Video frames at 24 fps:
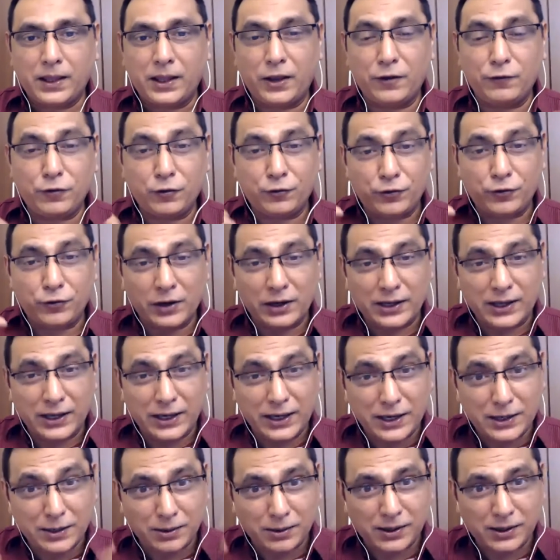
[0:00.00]
If you feel
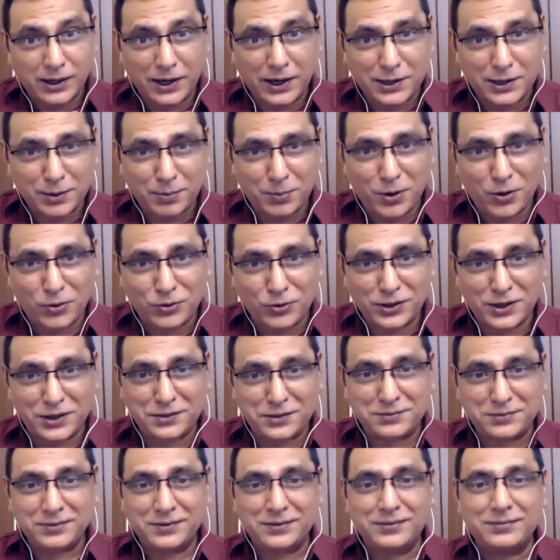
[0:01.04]
great about
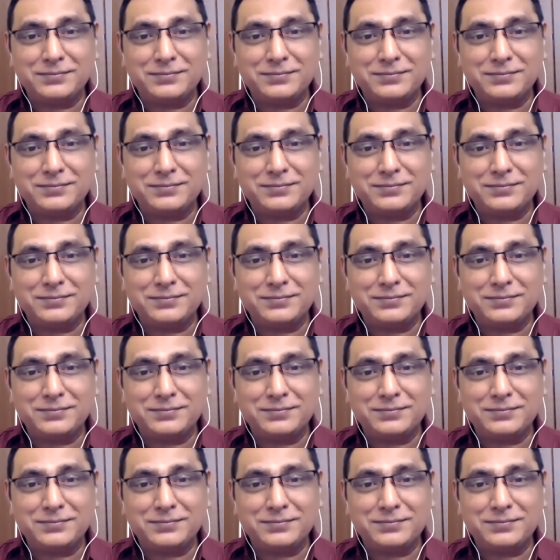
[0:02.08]
it,